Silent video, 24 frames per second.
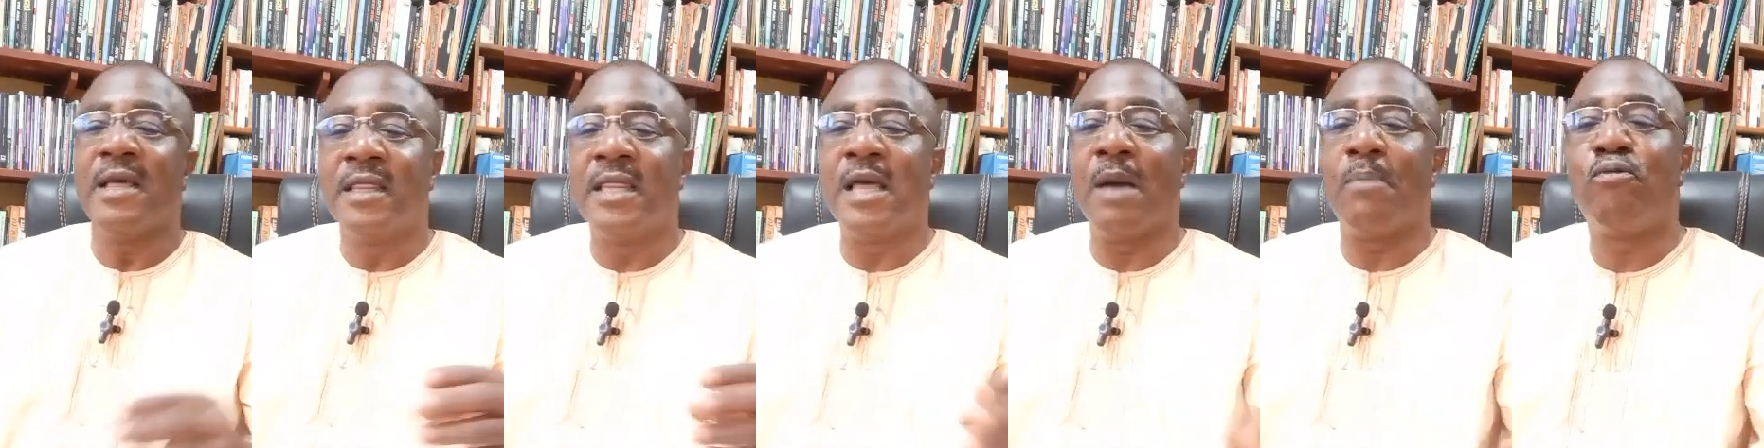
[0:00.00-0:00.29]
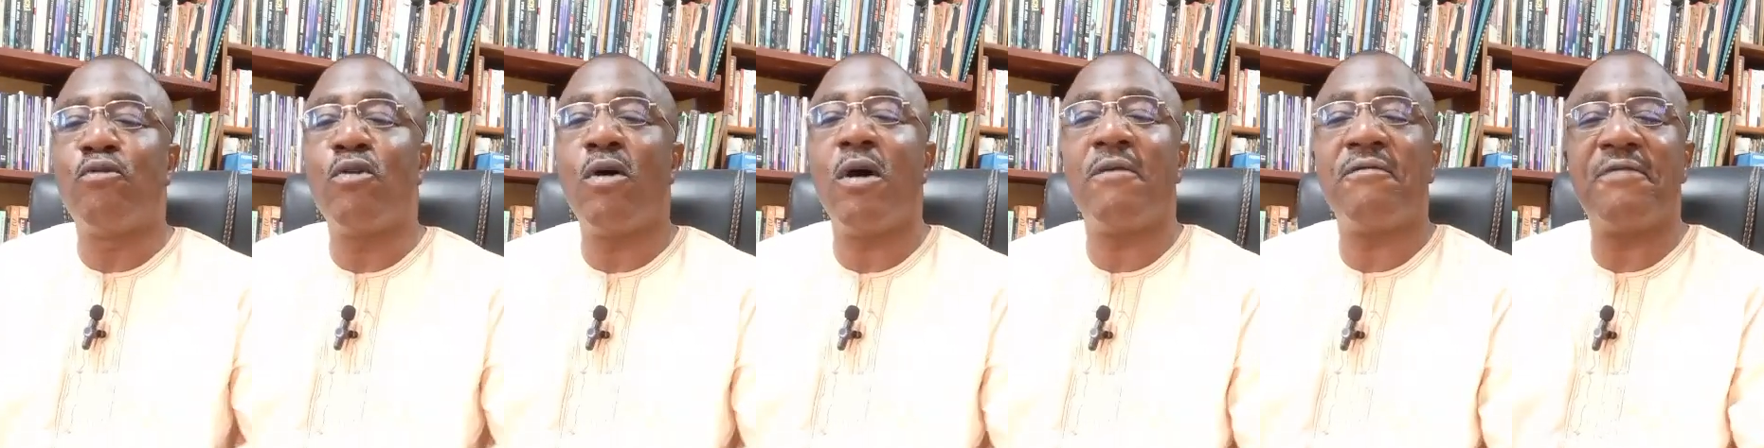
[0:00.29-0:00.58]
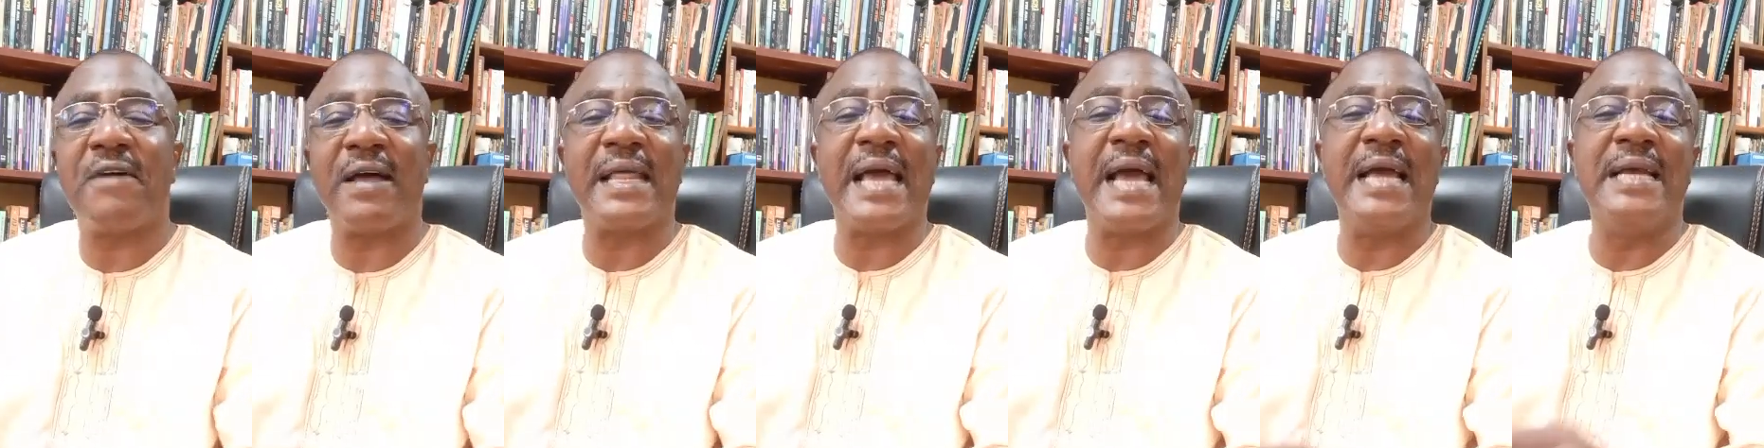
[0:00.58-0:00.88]
the poor
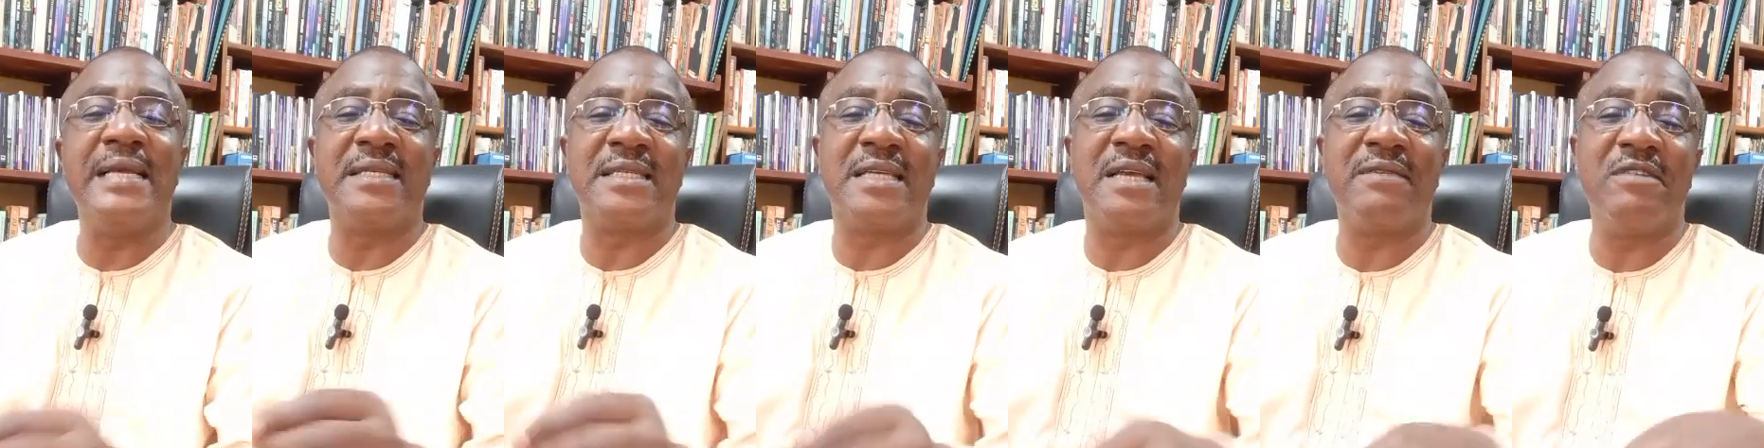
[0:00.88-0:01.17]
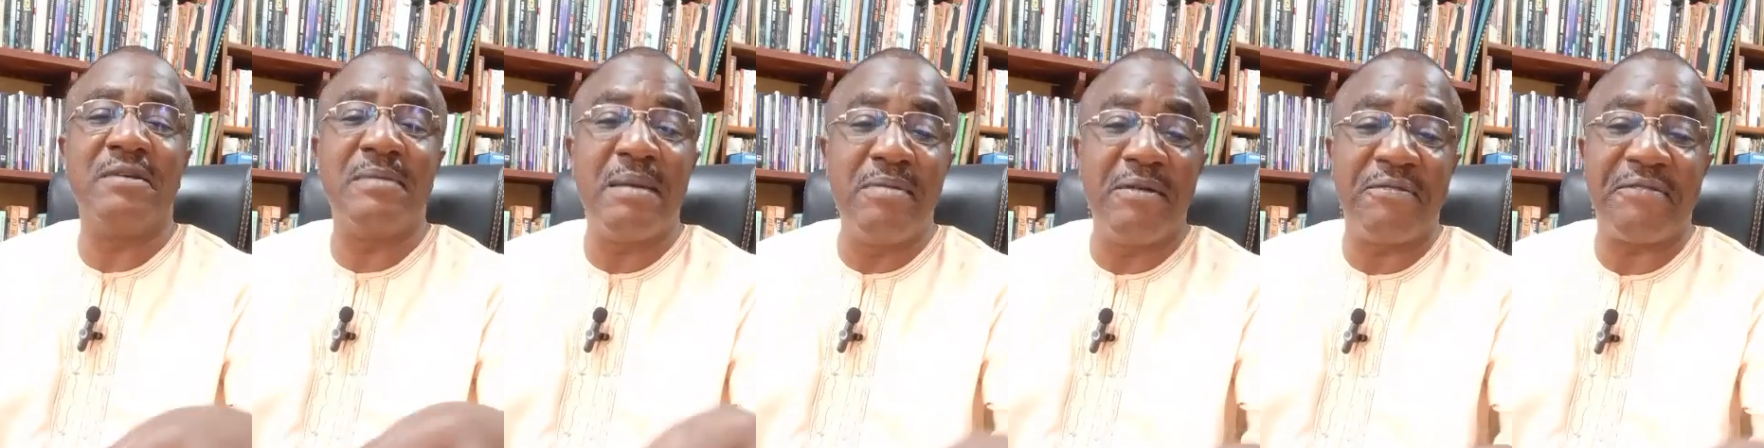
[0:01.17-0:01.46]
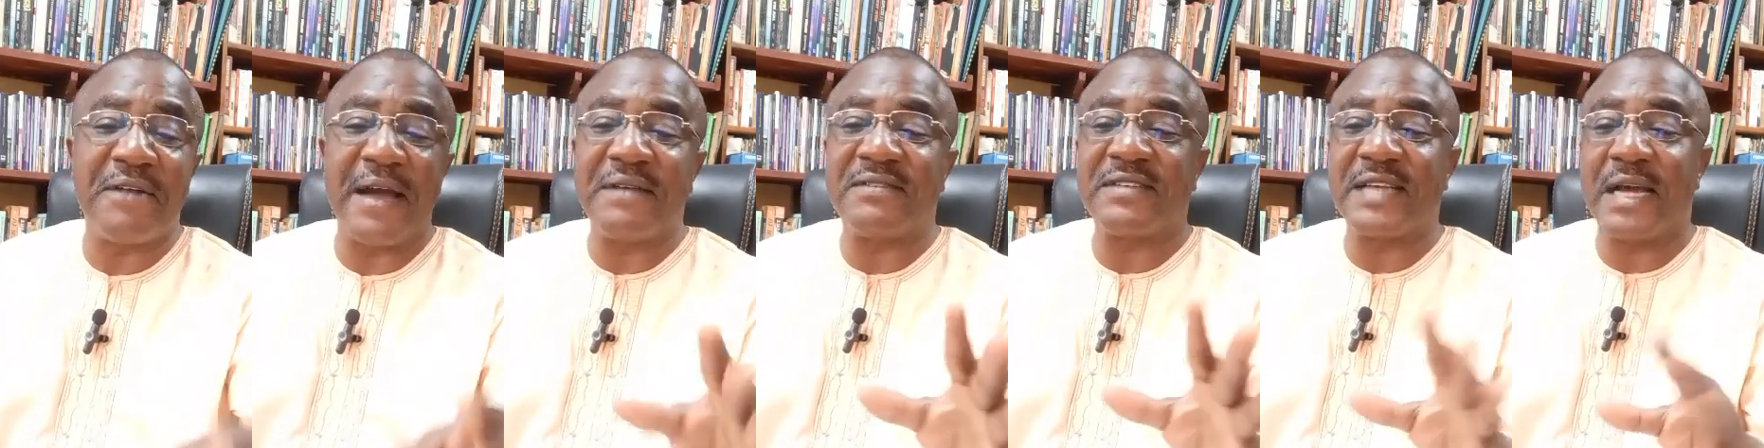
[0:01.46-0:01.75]
father is given maybe
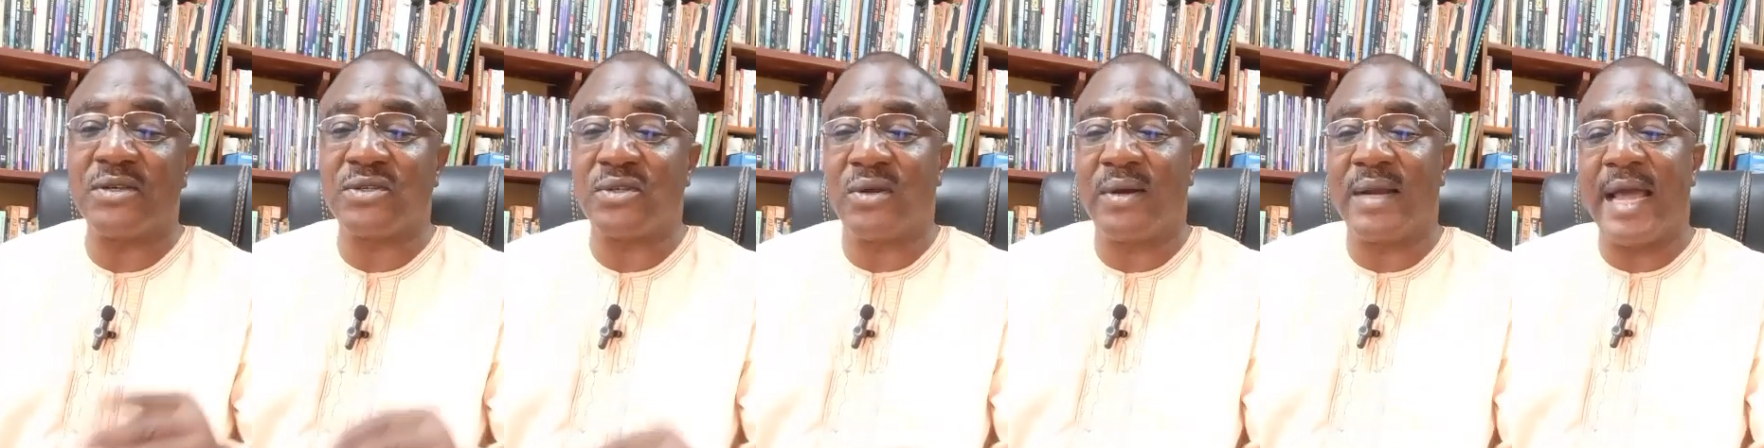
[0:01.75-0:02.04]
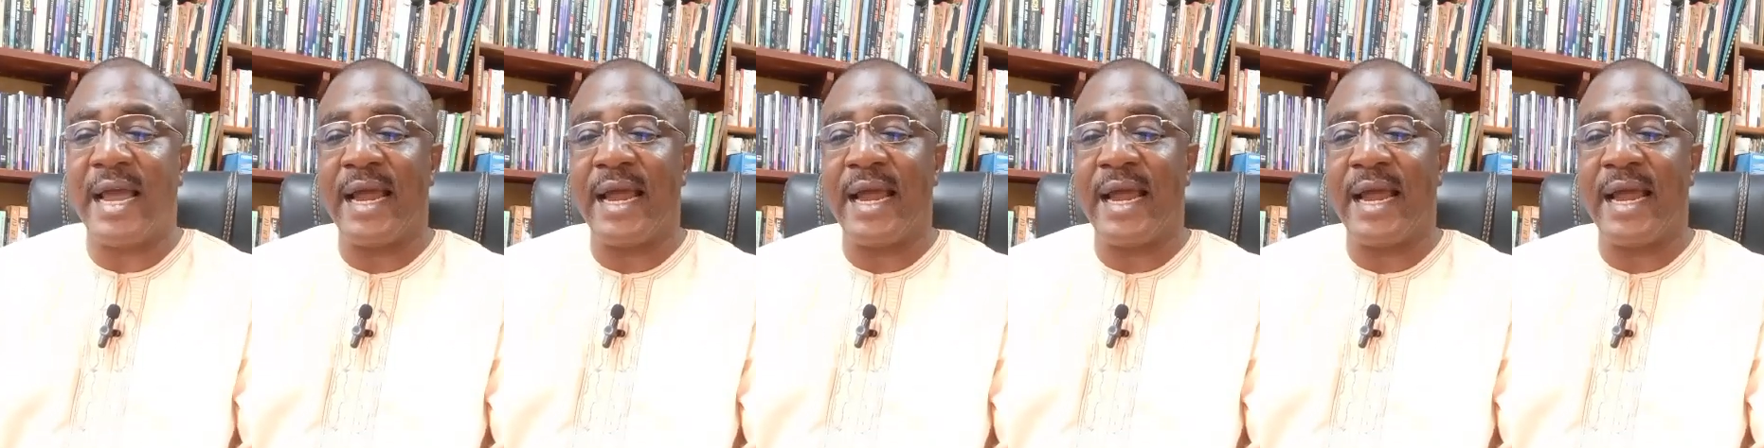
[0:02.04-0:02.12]
5,000